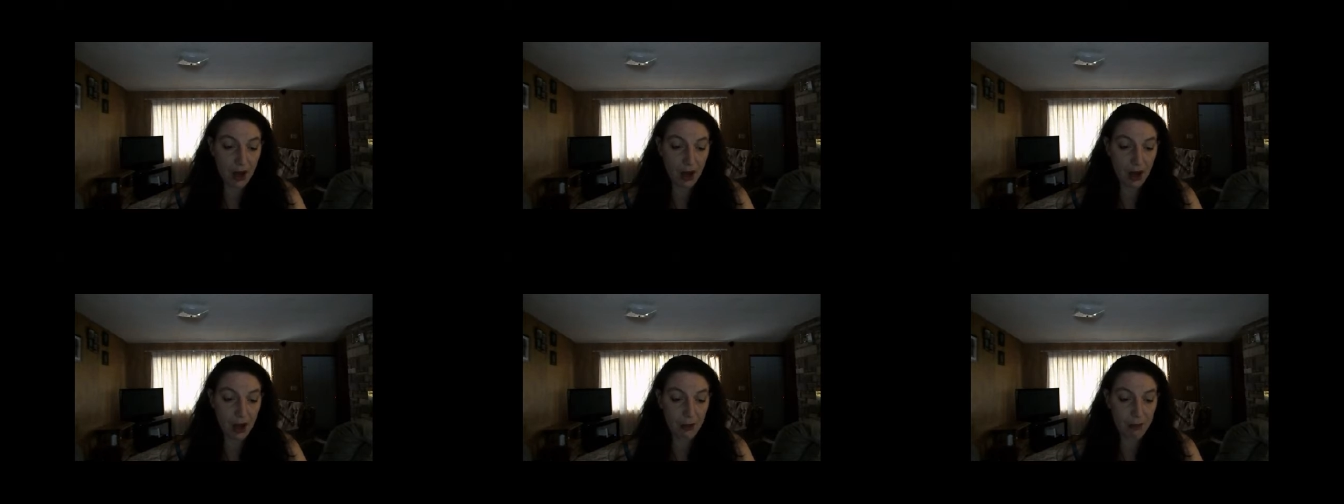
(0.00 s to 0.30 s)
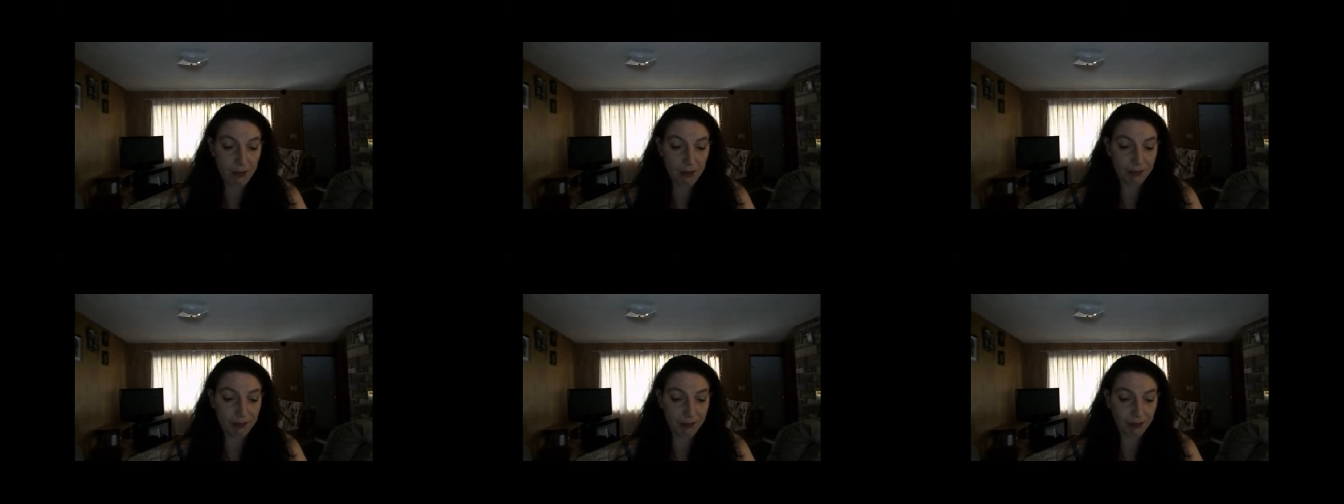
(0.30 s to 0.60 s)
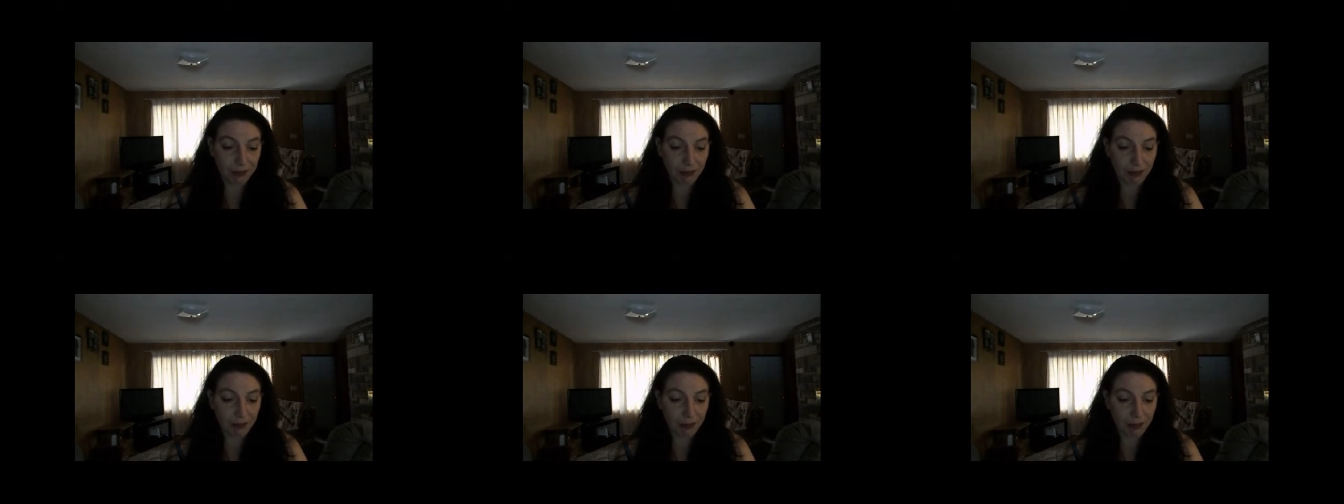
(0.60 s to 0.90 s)
And
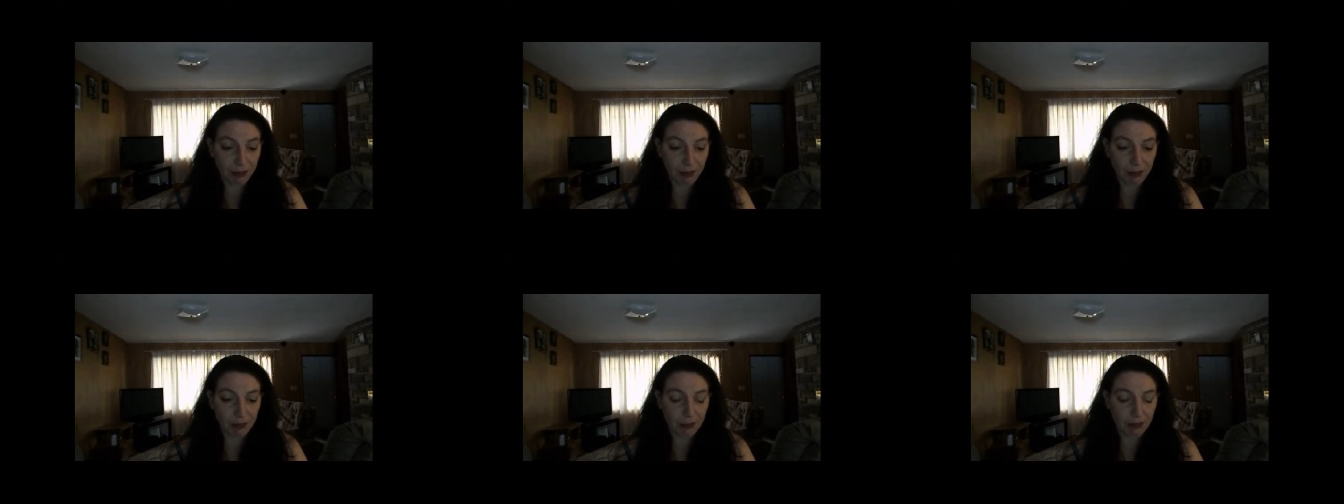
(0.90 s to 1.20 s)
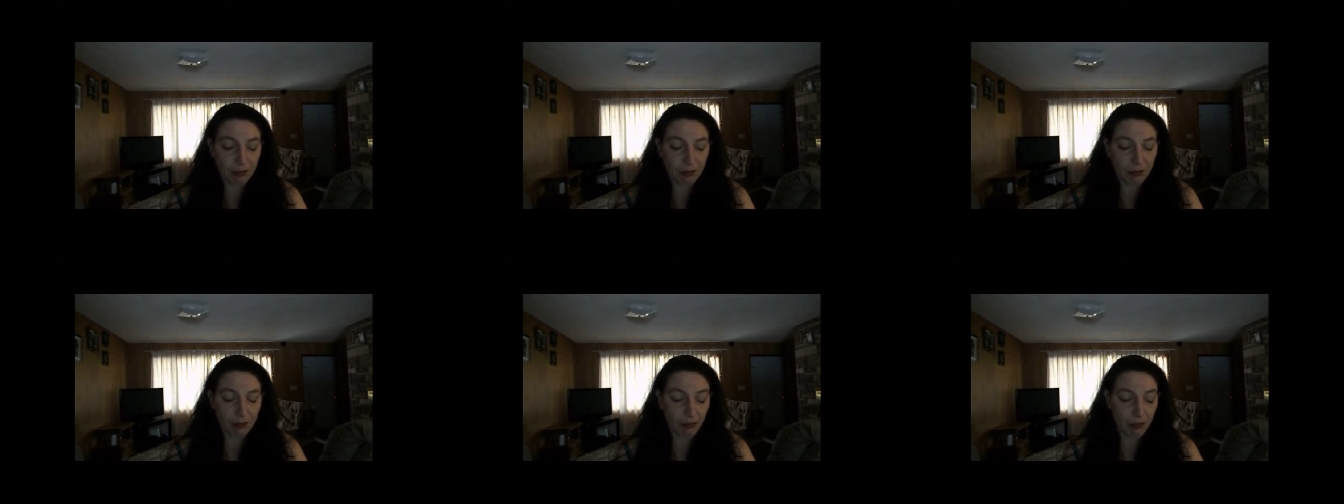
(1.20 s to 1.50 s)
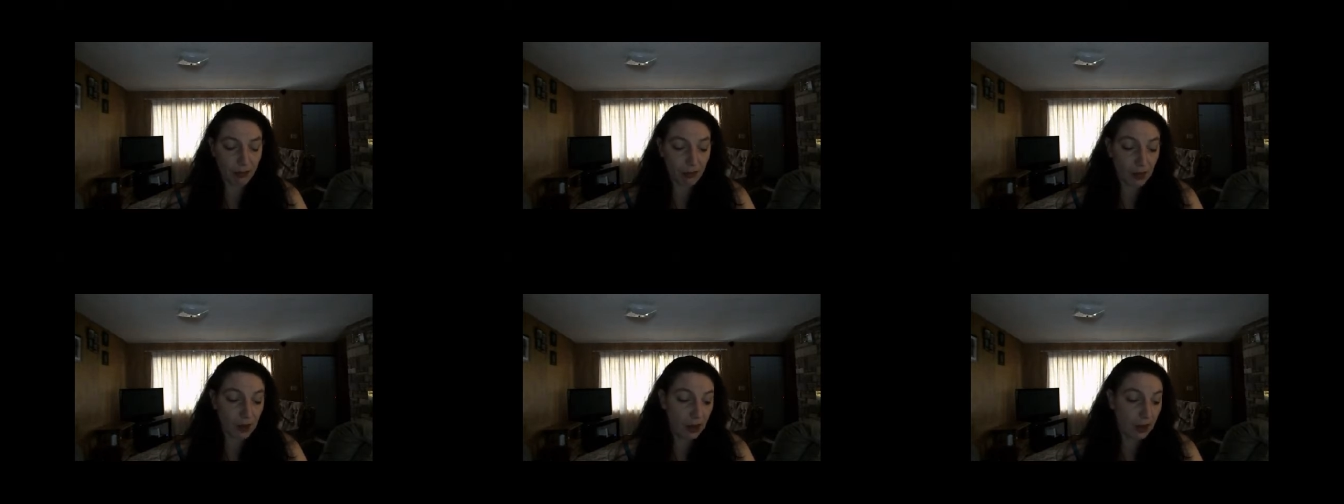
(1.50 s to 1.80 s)

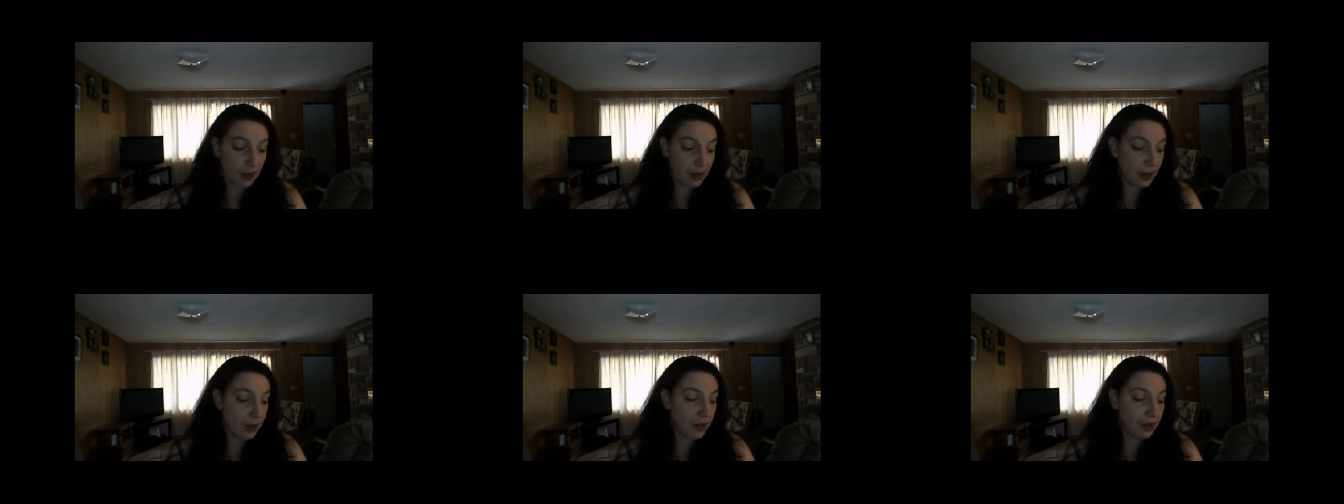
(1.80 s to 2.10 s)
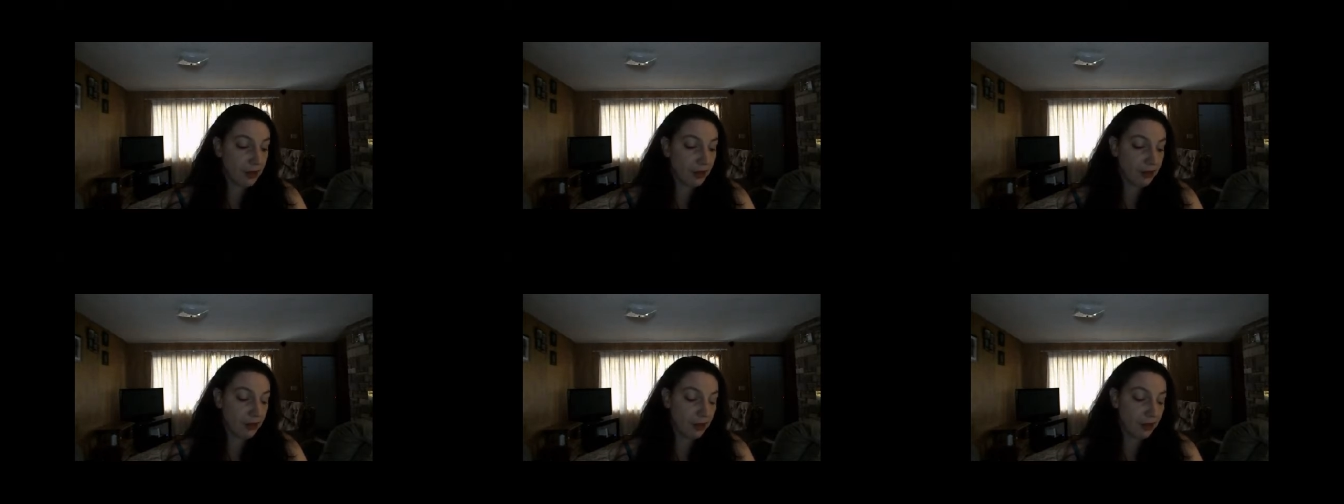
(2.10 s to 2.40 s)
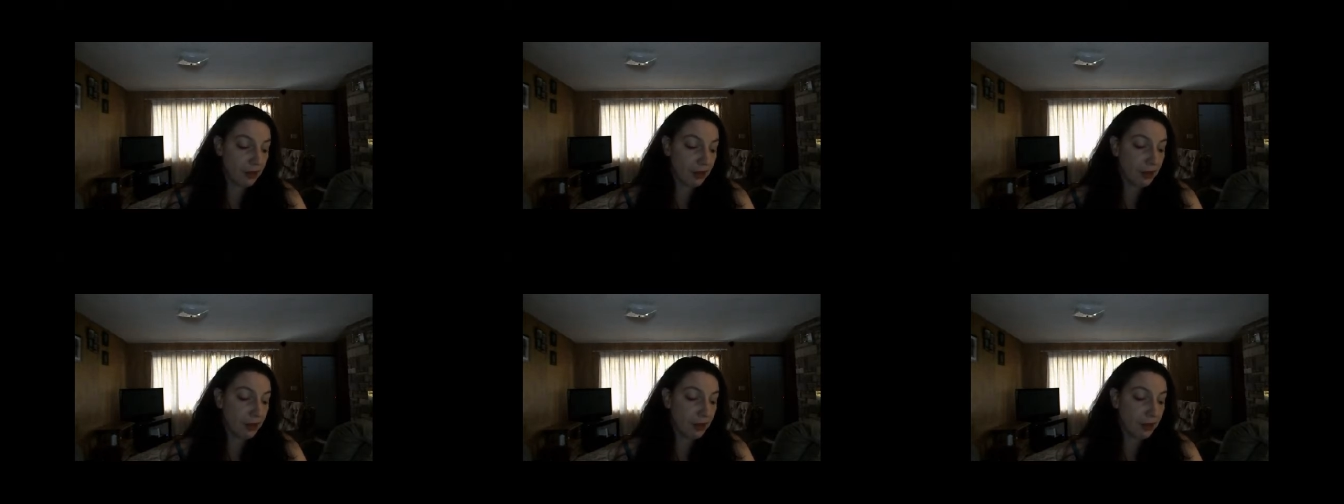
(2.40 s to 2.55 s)
then,